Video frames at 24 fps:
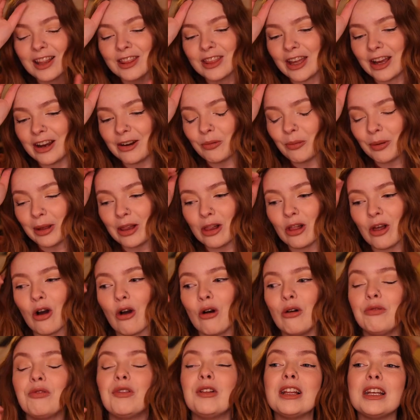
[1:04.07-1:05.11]
There will
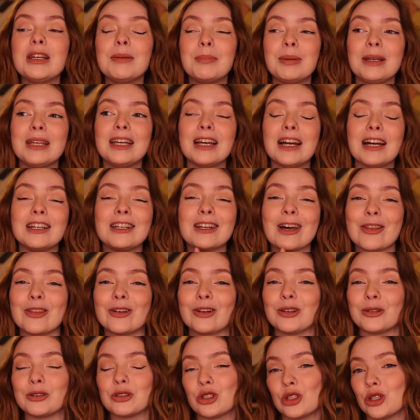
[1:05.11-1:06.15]
hopefully be
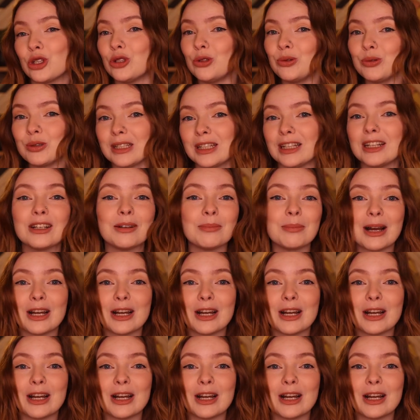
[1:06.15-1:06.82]
another choosing